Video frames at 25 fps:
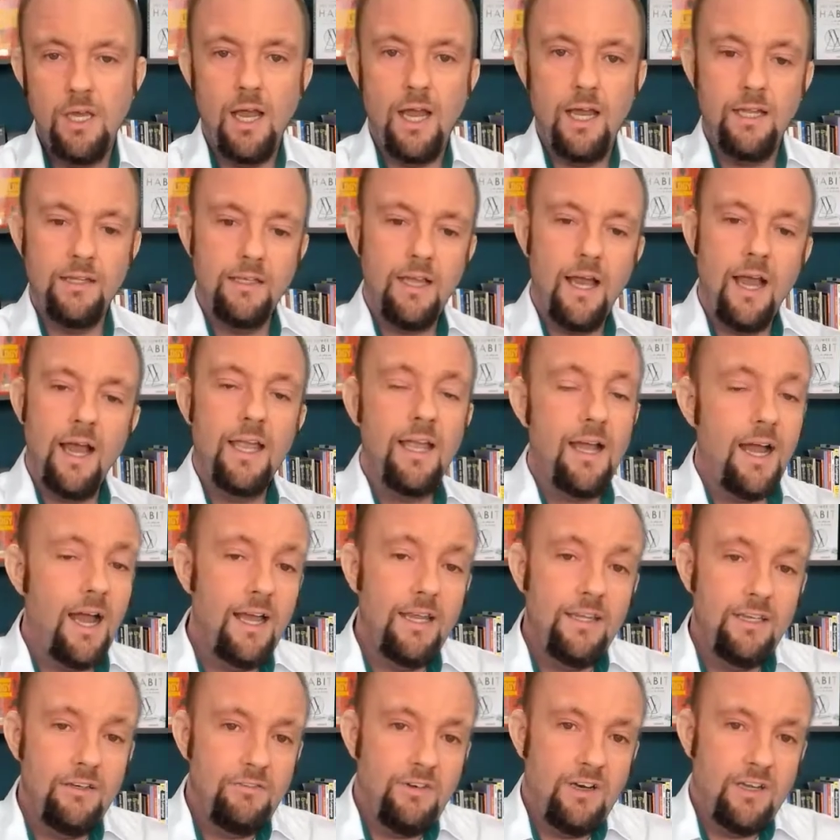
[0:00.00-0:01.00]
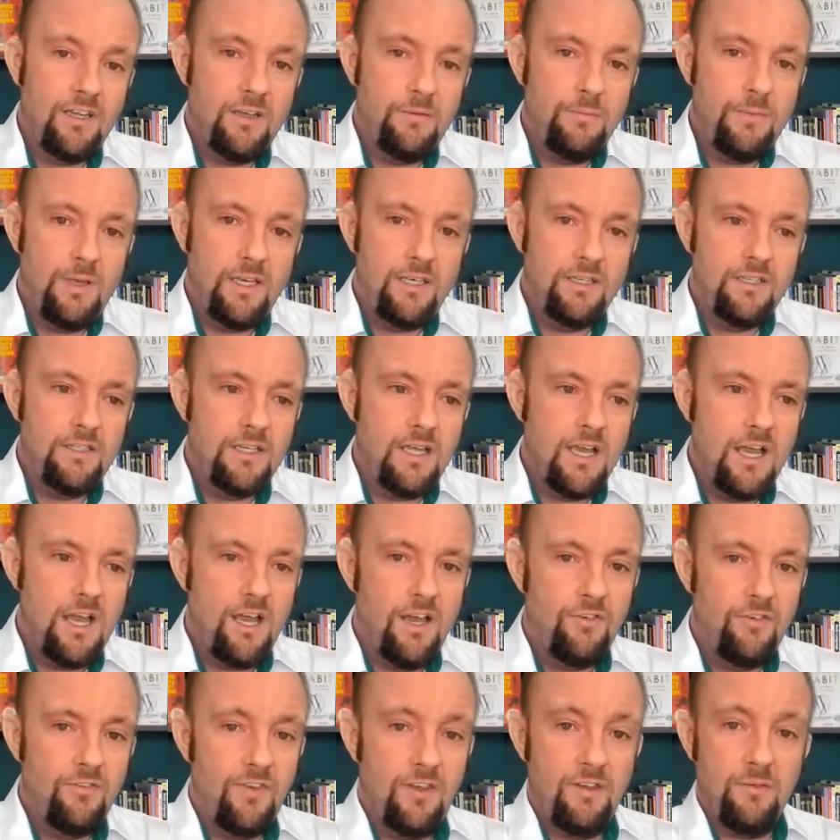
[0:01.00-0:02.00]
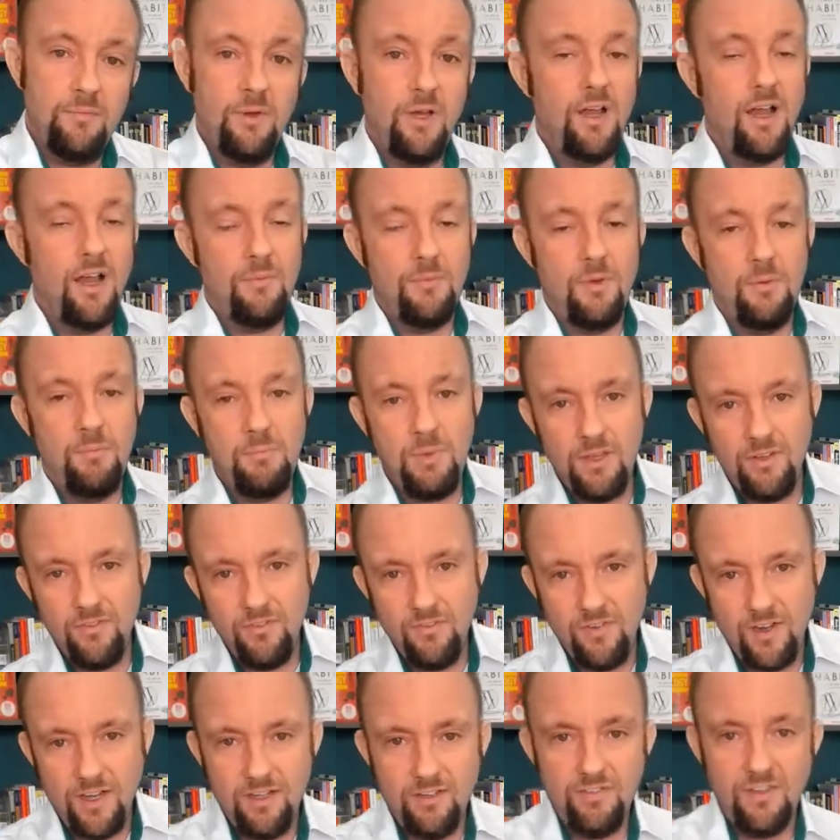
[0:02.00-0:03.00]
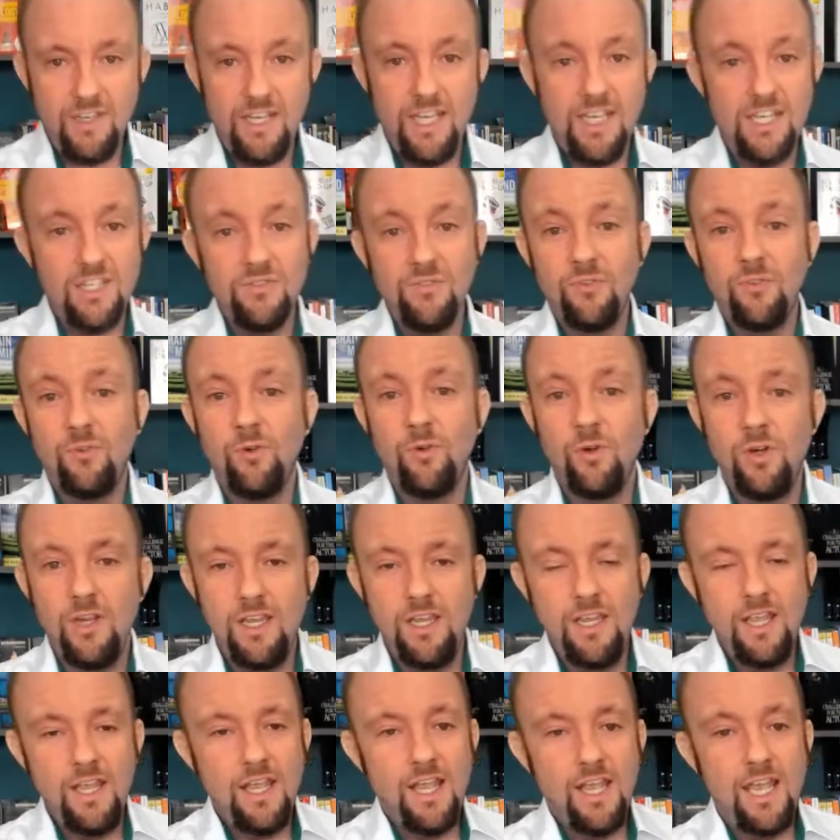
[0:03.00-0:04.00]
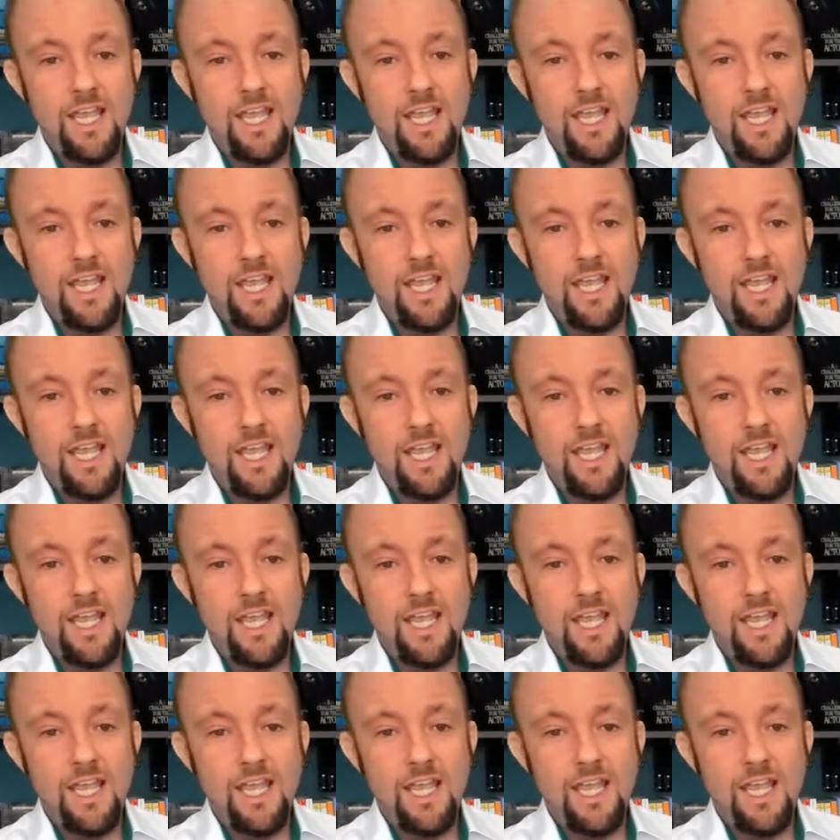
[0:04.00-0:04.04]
And I highly recommend Figma. I'm a big fan of it. It's free.